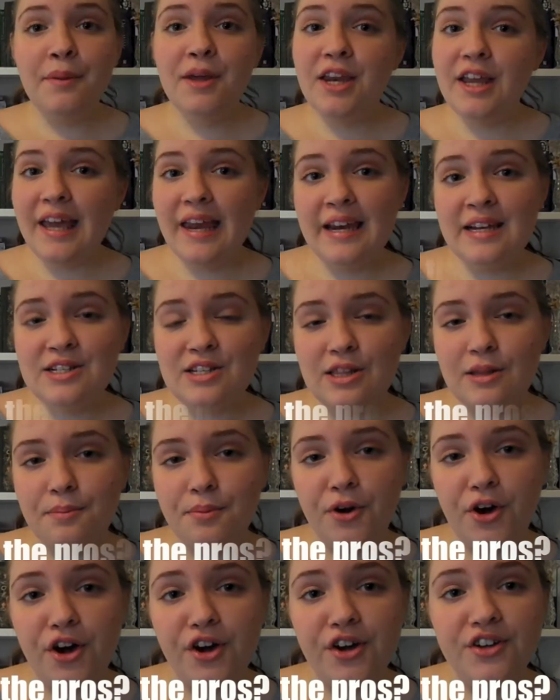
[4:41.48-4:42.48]
Now I'm going to get into
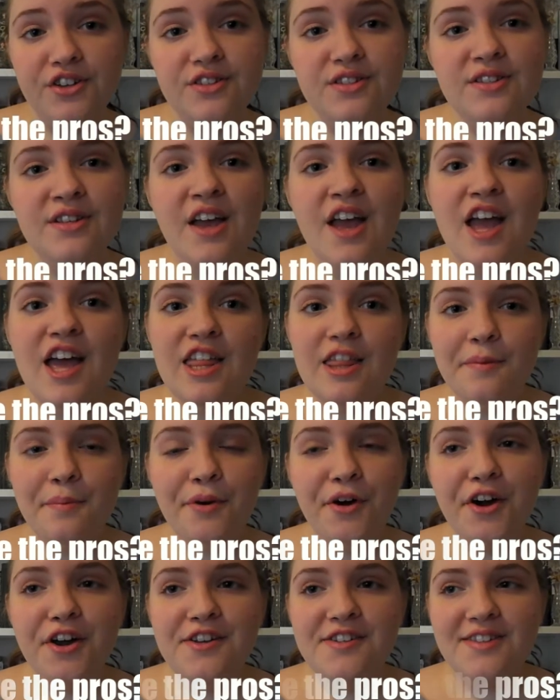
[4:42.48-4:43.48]
the pros. The
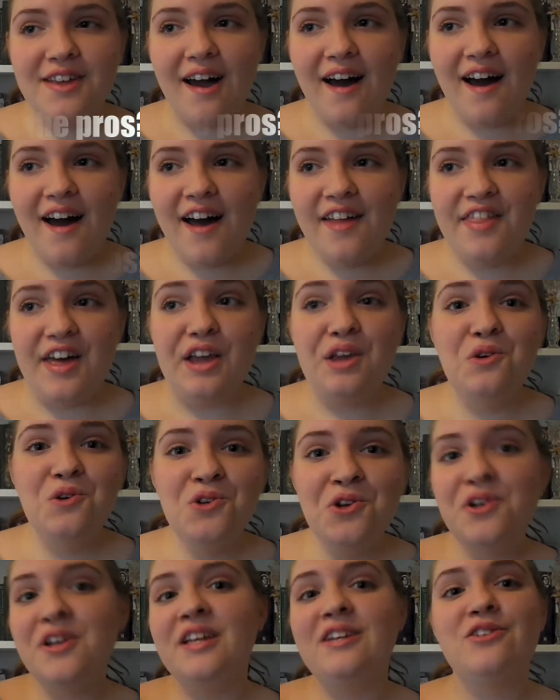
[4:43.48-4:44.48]
pros are that
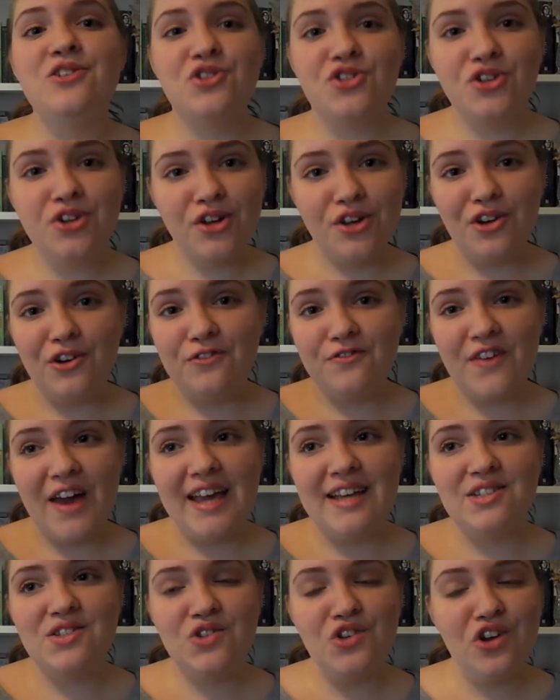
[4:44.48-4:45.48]
you don't need to show your
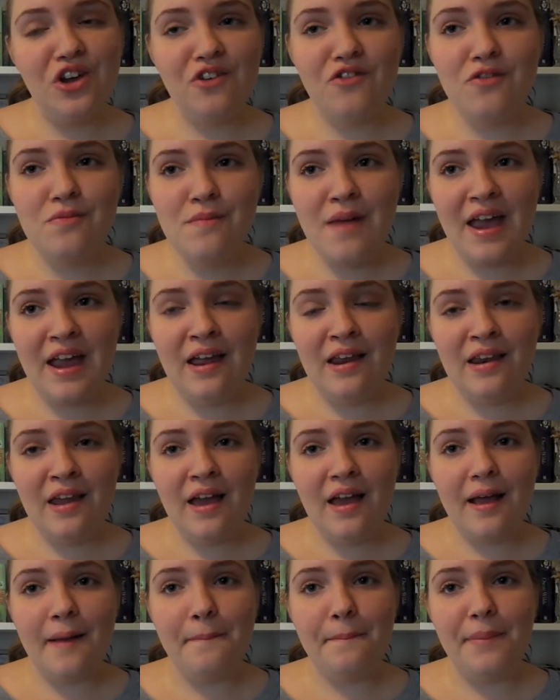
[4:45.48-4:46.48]
face. You can
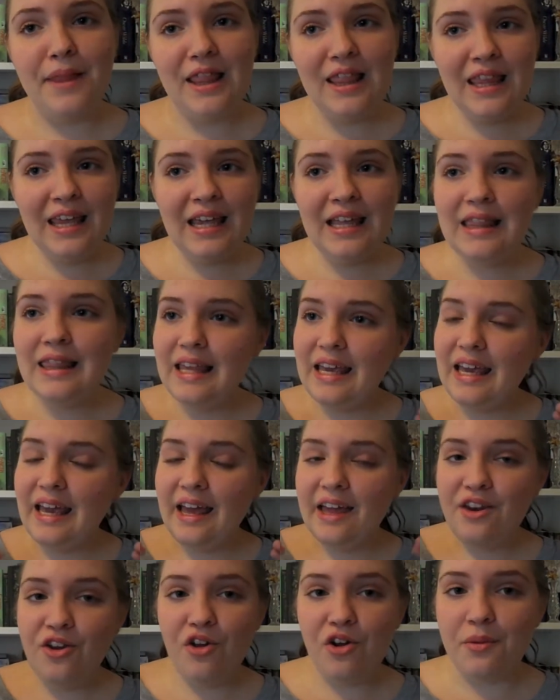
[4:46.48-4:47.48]
remain
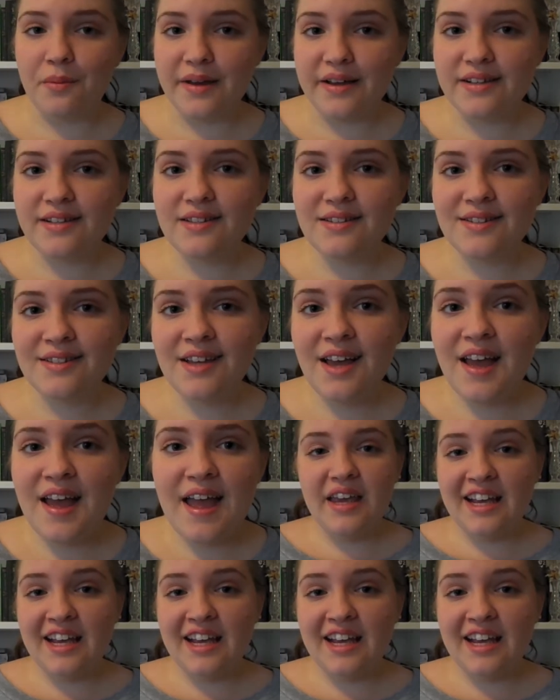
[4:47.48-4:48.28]
completely anonymous.